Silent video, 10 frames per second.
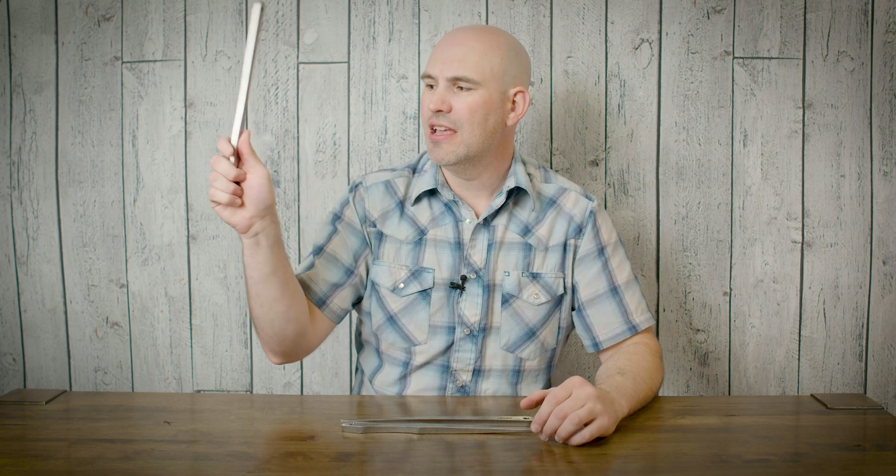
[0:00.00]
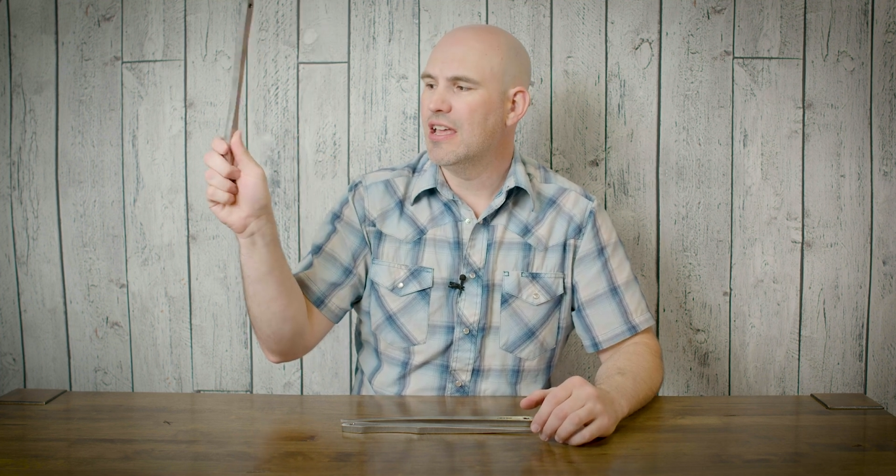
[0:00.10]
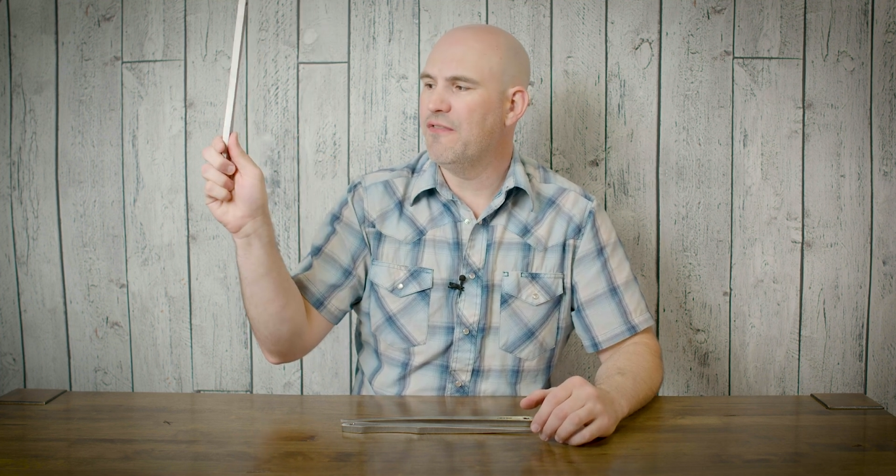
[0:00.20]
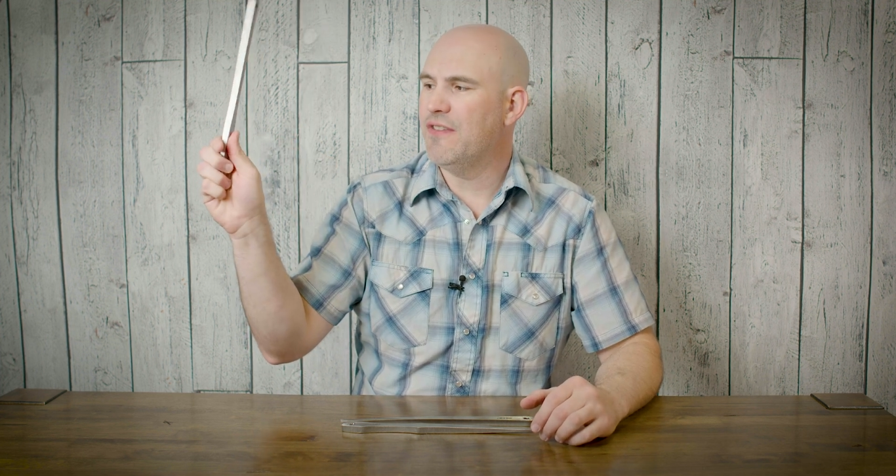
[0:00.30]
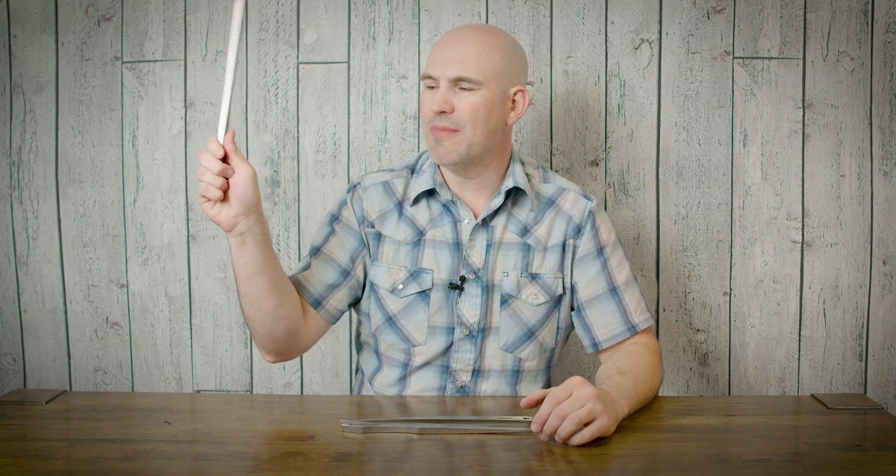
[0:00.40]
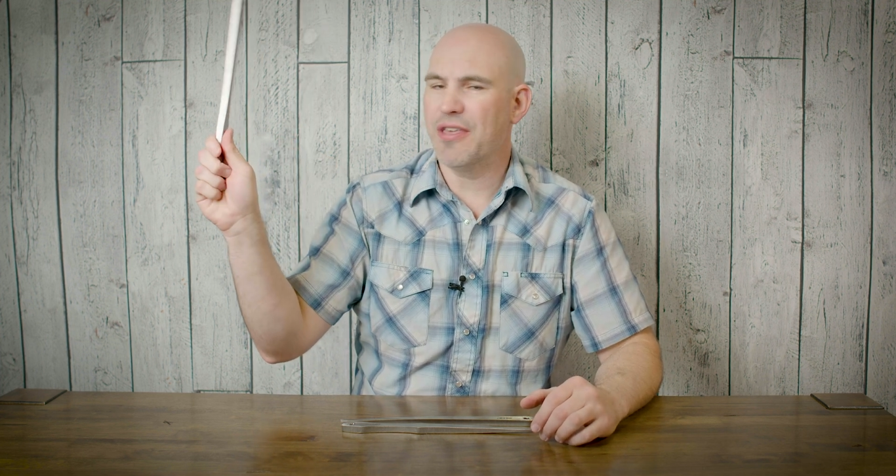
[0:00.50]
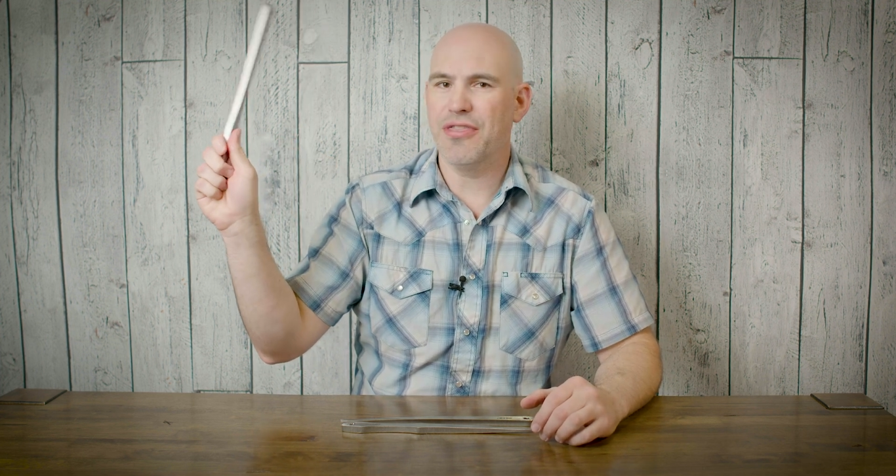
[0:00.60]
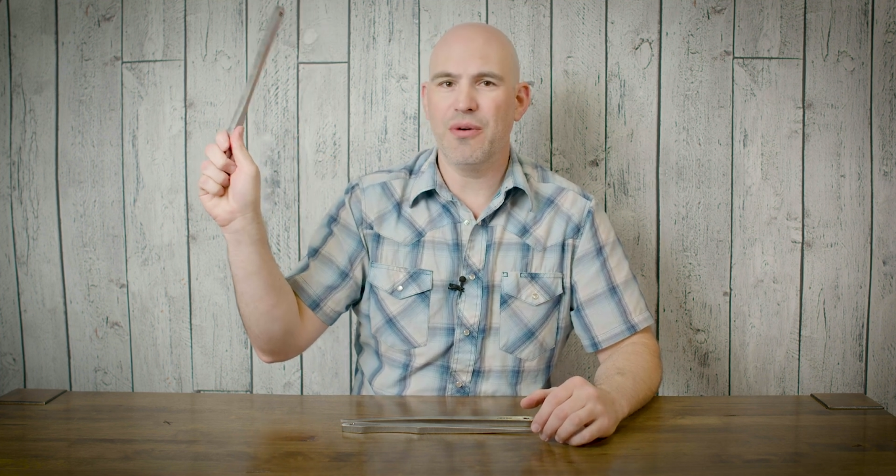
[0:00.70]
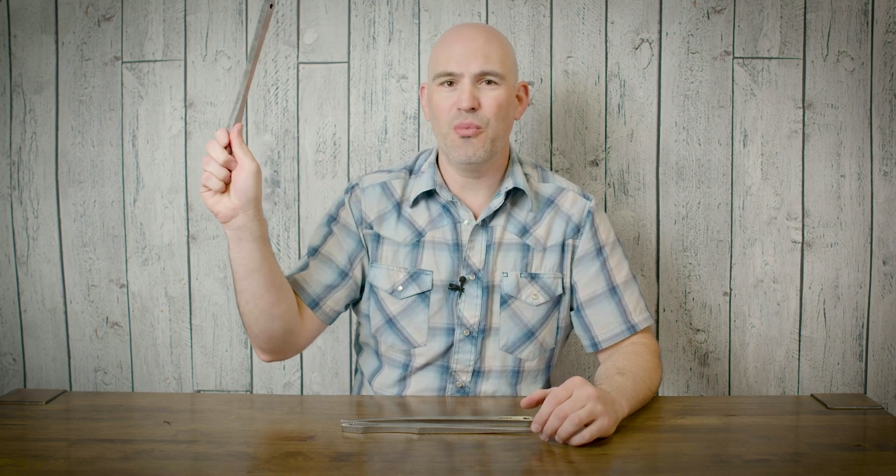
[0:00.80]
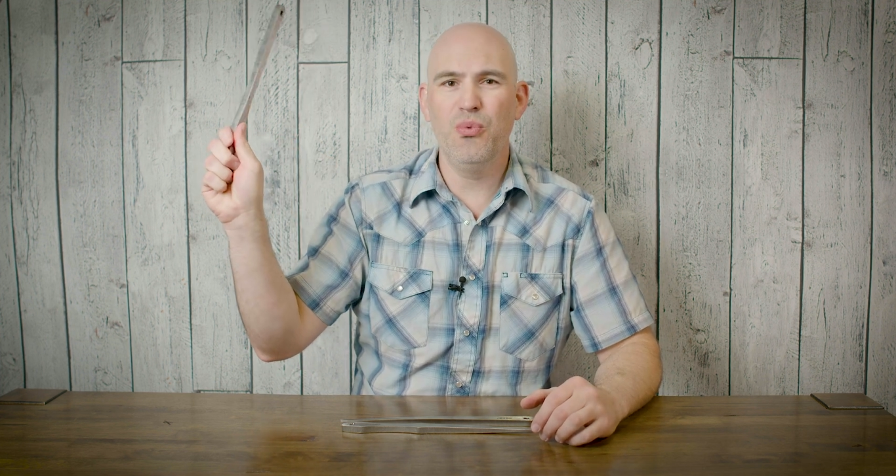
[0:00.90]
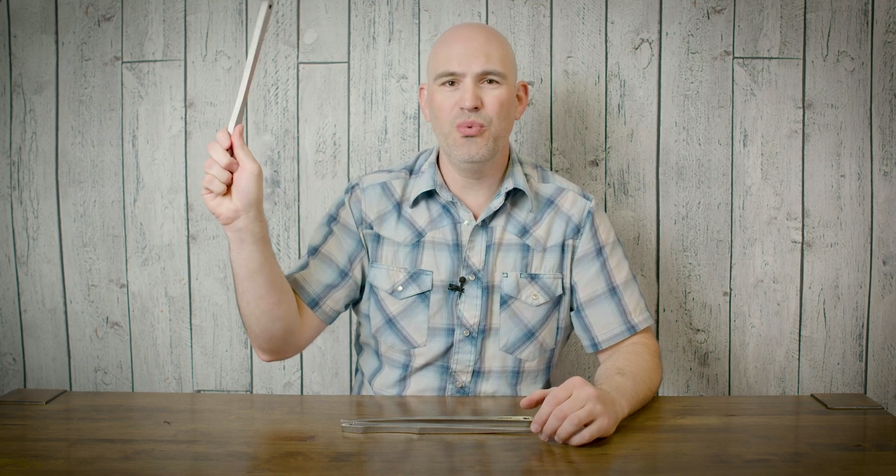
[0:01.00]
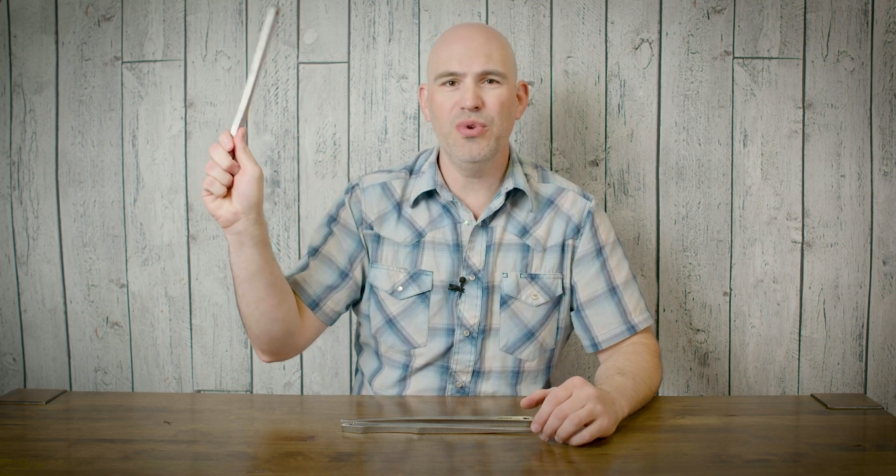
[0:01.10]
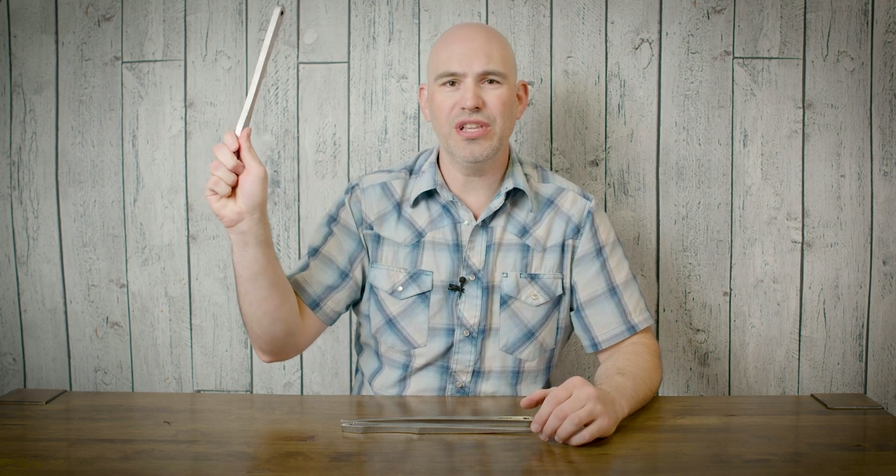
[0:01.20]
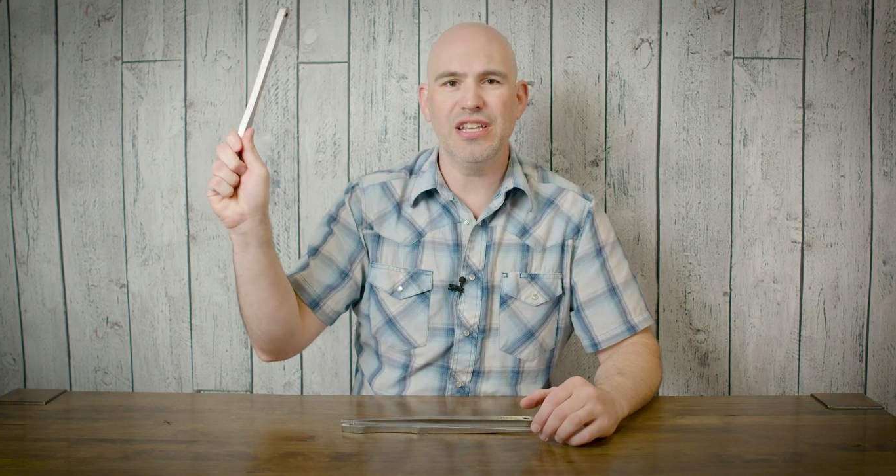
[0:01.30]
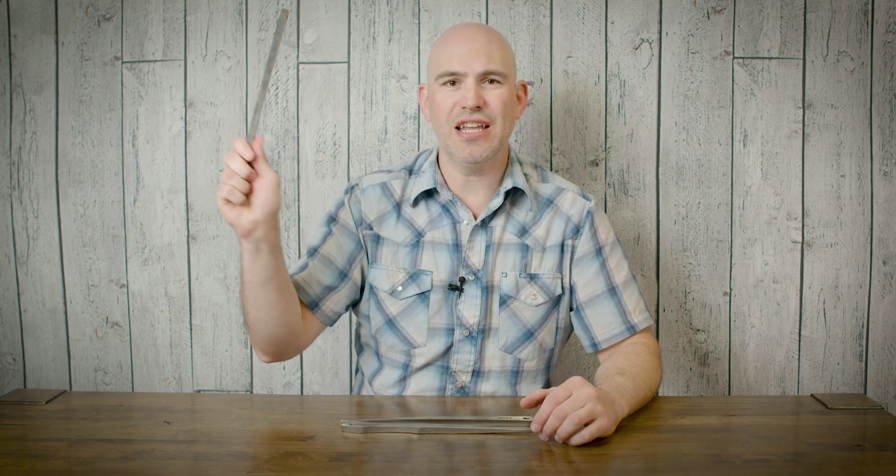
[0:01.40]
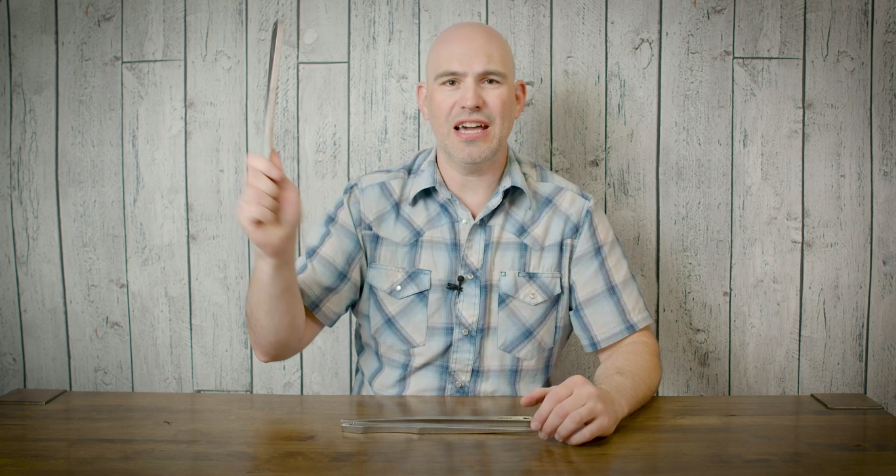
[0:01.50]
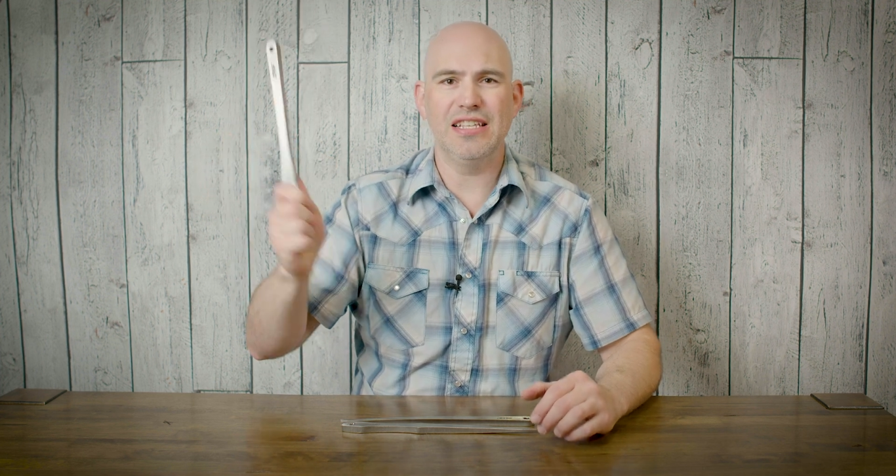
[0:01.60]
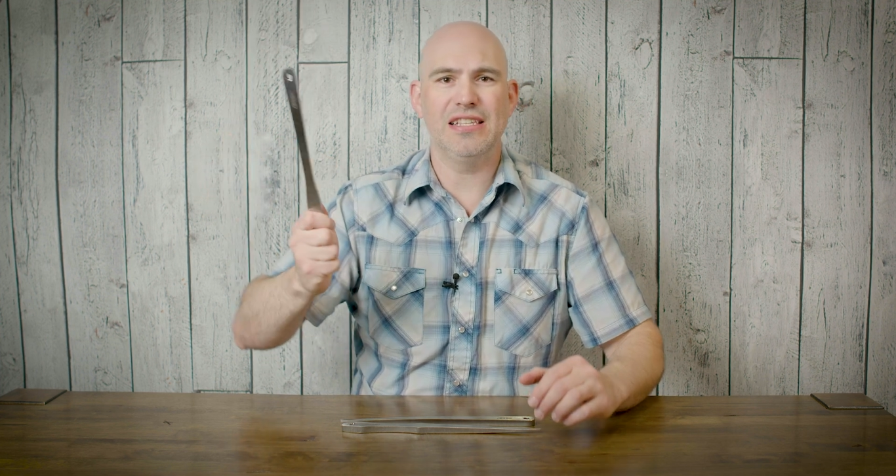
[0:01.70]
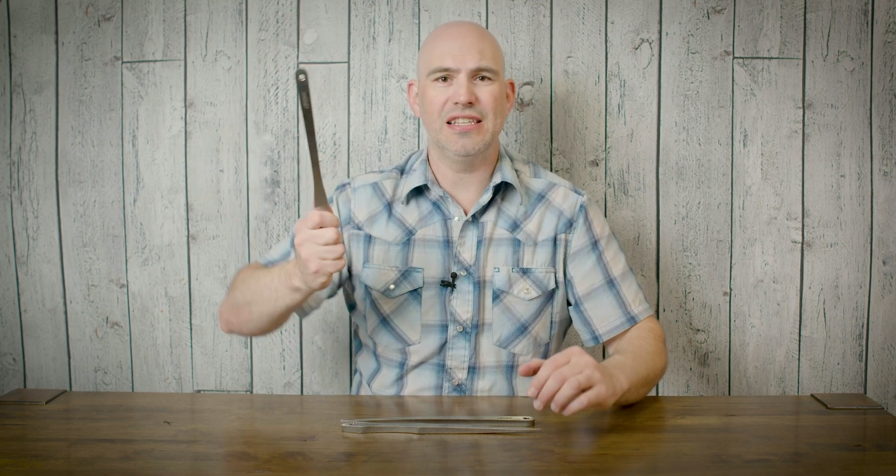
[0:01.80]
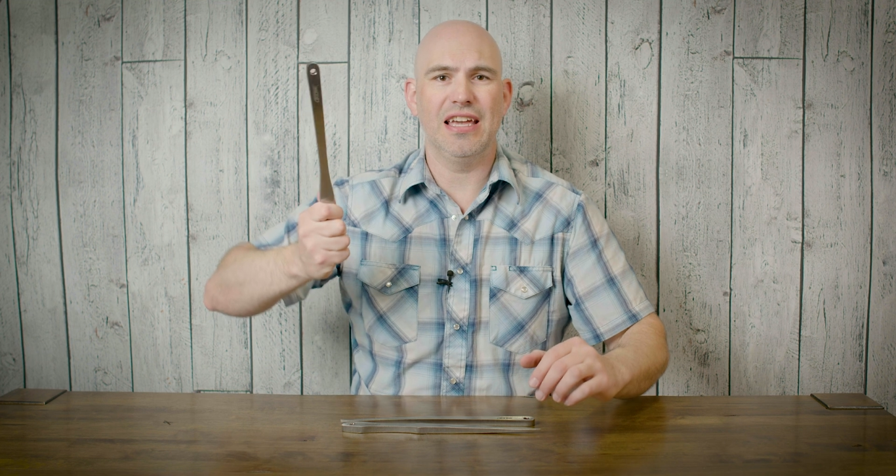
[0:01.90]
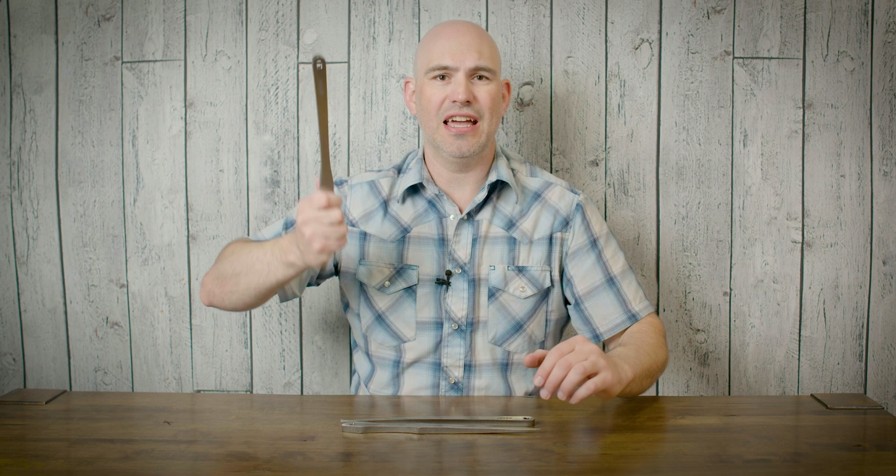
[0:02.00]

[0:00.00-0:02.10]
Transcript: it fit my thumb really nicely.